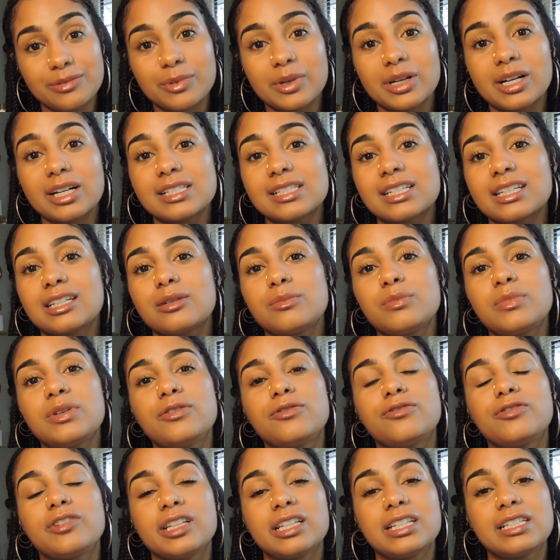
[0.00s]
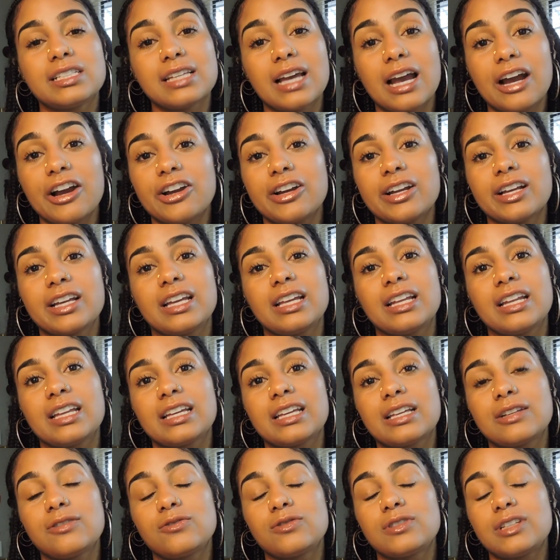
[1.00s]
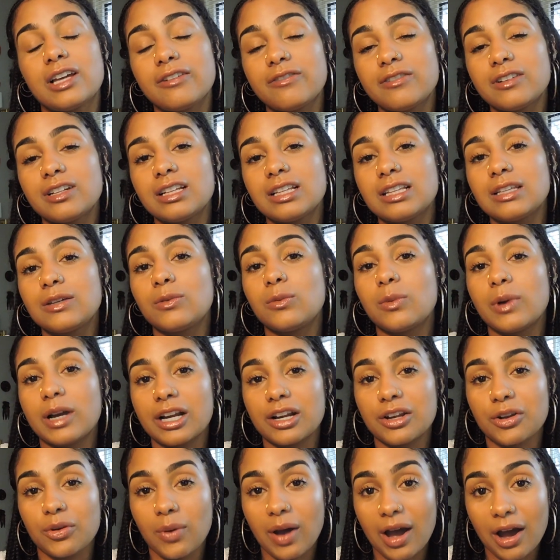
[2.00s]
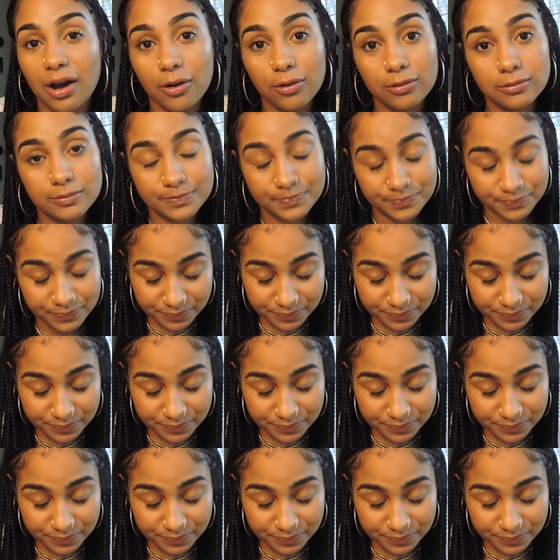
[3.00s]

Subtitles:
because it can be really tiring and it can definitely wear you out.